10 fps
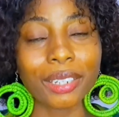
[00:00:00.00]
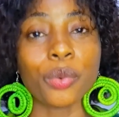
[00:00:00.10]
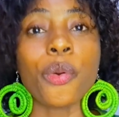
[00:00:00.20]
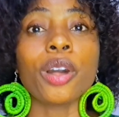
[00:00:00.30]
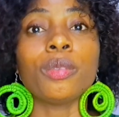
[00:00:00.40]
the
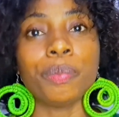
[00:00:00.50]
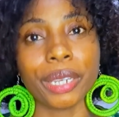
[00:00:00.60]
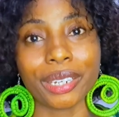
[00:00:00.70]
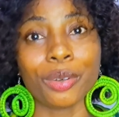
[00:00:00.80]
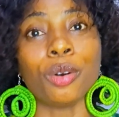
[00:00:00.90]

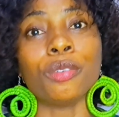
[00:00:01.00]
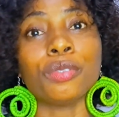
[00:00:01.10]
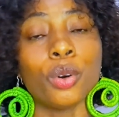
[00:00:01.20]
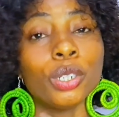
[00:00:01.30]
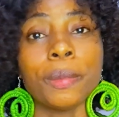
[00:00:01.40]
well-being
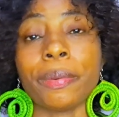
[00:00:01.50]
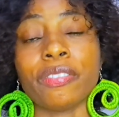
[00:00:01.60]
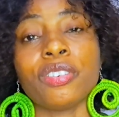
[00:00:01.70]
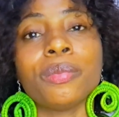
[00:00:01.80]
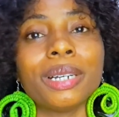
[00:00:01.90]
of, or the
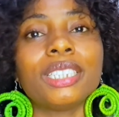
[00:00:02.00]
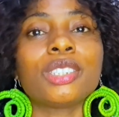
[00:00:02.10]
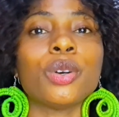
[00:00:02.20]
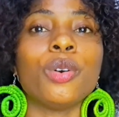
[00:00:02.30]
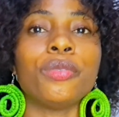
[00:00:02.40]

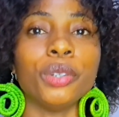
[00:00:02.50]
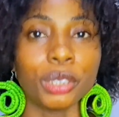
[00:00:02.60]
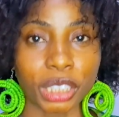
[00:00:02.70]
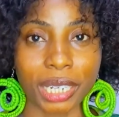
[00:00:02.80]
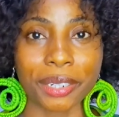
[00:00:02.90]
performance of your
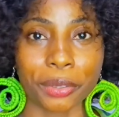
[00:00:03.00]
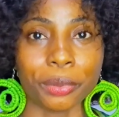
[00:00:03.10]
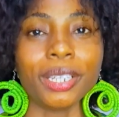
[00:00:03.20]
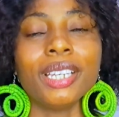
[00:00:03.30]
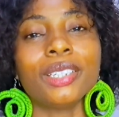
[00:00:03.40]
channel.